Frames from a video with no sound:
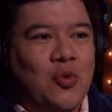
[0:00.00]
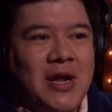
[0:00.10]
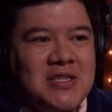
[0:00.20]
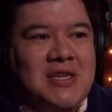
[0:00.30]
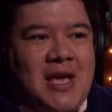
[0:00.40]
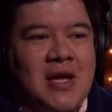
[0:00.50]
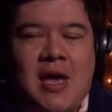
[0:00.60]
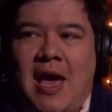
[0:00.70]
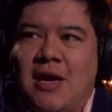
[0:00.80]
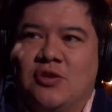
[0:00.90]
So we're not saying,
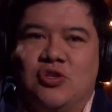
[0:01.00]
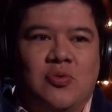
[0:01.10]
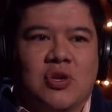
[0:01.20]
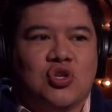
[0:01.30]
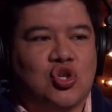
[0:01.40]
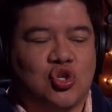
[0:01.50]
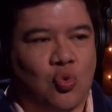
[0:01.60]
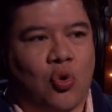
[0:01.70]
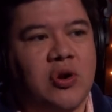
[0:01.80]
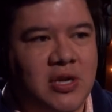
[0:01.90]
hey, do an
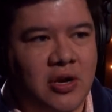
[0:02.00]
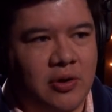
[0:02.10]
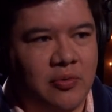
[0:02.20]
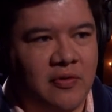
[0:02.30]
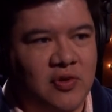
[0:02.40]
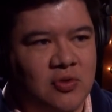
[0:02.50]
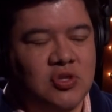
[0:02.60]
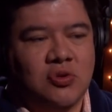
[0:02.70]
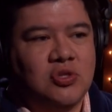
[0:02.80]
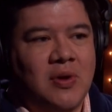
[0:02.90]
extraordinary review,
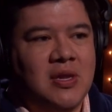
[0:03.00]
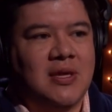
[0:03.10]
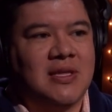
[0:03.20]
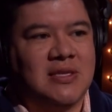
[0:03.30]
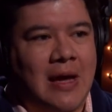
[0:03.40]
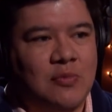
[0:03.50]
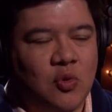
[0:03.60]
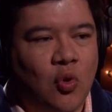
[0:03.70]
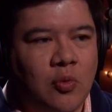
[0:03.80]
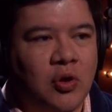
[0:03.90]
don't do anything that's
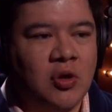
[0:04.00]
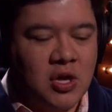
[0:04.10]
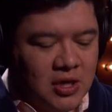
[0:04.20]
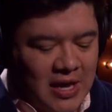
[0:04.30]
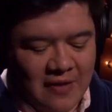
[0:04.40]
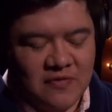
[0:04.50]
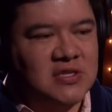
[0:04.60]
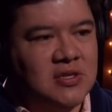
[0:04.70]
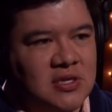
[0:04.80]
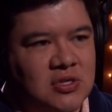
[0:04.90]
abnormal,
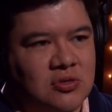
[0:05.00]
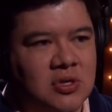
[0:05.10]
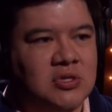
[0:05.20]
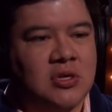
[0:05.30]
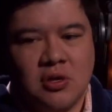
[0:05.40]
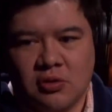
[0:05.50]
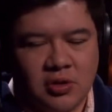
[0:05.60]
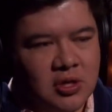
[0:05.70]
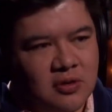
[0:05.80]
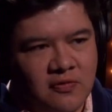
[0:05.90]
canvass the districts,
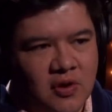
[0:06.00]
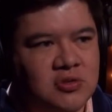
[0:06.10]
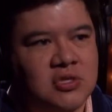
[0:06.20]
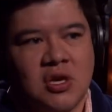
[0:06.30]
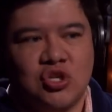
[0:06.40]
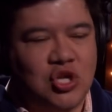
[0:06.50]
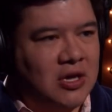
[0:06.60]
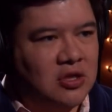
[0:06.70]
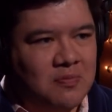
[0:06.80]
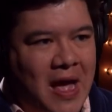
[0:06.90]
look at the votes,
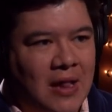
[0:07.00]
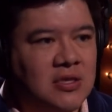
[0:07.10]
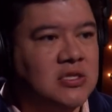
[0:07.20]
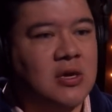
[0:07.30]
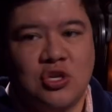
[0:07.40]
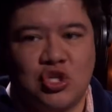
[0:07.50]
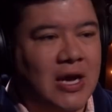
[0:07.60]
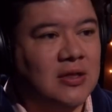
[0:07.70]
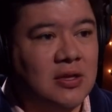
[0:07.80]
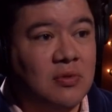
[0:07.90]
check the ballots,
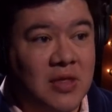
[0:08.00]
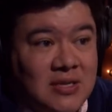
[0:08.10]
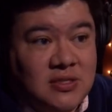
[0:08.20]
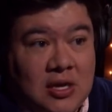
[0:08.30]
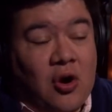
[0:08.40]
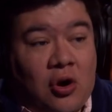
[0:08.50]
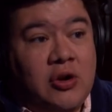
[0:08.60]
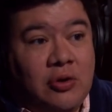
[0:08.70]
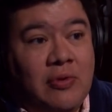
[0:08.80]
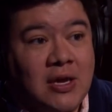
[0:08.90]
check the things that
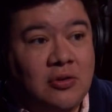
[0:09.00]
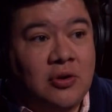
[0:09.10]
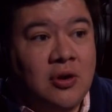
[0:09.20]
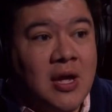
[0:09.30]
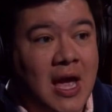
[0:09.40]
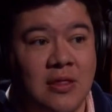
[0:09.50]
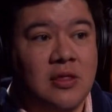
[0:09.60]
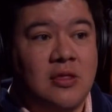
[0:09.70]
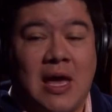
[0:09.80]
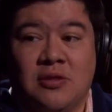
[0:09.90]
are irregular,
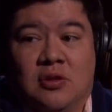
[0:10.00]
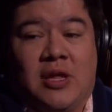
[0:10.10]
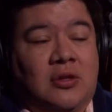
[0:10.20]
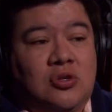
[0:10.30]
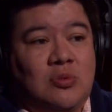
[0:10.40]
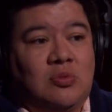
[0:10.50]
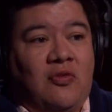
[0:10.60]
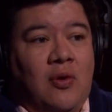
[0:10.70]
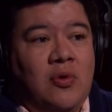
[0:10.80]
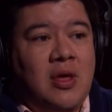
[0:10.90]
and let the chips
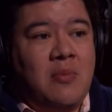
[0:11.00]
fall where